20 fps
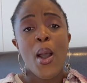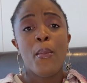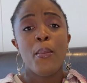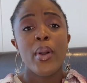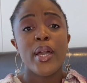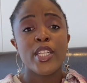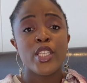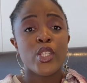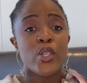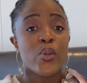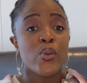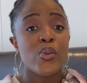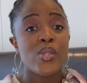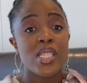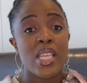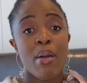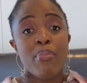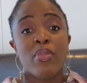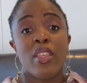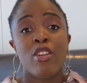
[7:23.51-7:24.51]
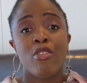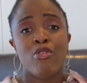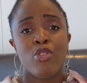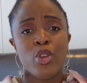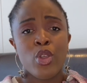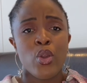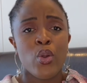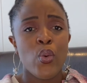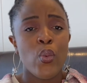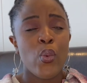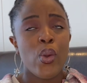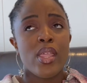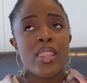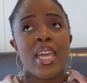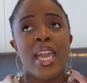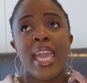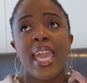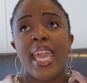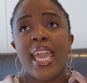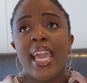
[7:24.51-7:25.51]
but do something for you,
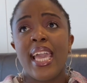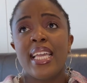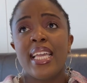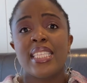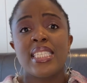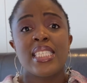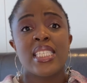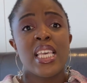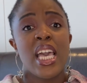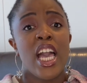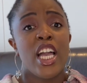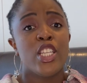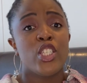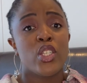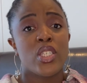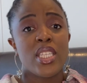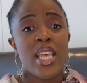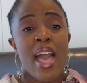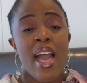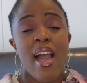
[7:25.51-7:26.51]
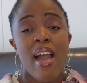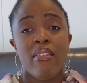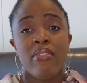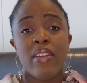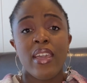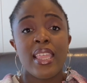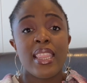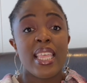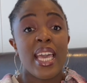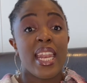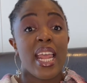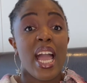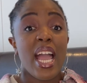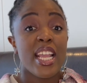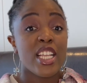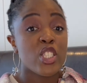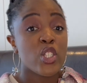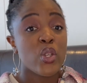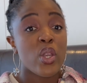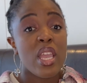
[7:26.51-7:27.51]
whether it's just having that
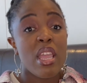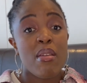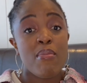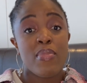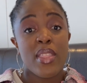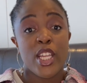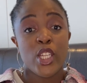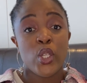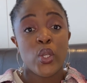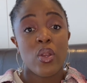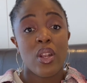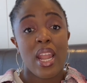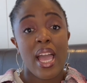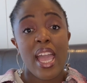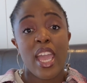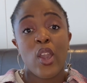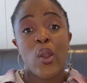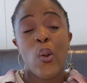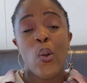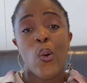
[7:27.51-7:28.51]
ice cream that you like,